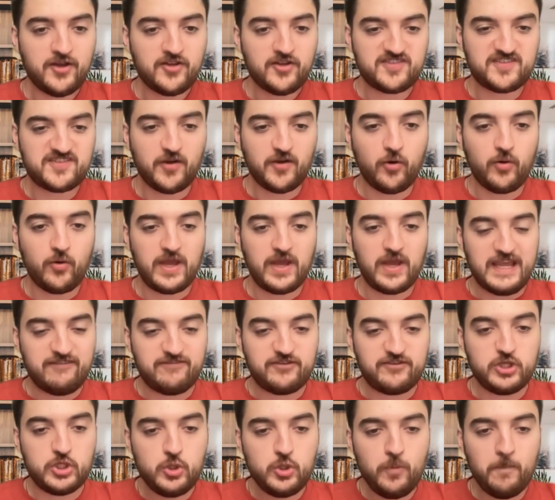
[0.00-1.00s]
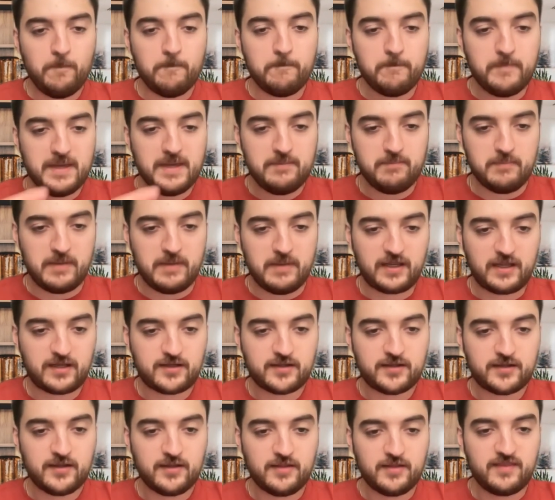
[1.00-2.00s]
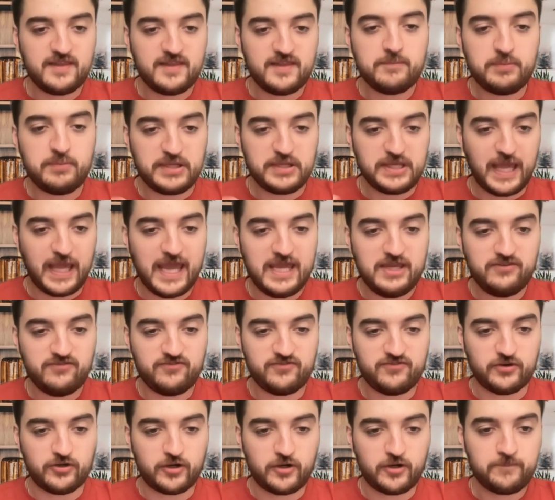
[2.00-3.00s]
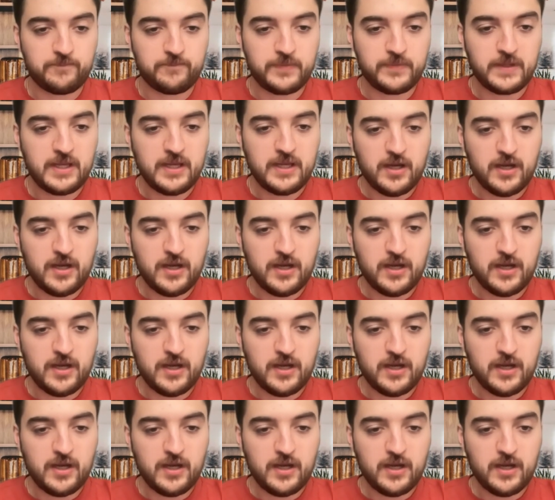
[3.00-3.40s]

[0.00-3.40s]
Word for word: So if you mimic the behavior